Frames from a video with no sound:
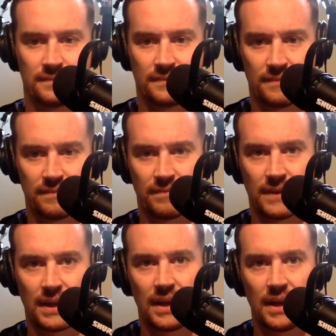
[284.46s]

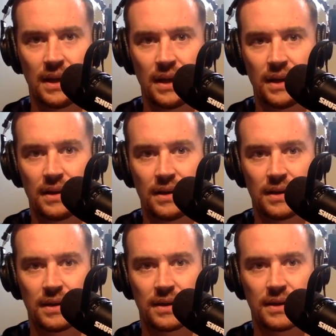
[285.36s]

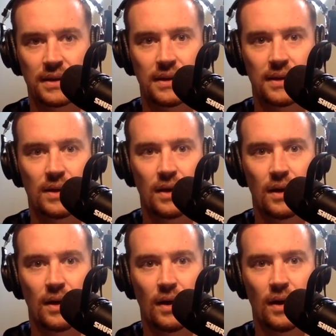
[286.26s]

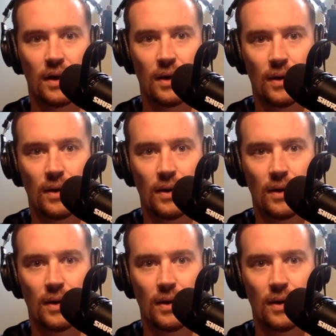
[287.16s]
This person isn't speaking.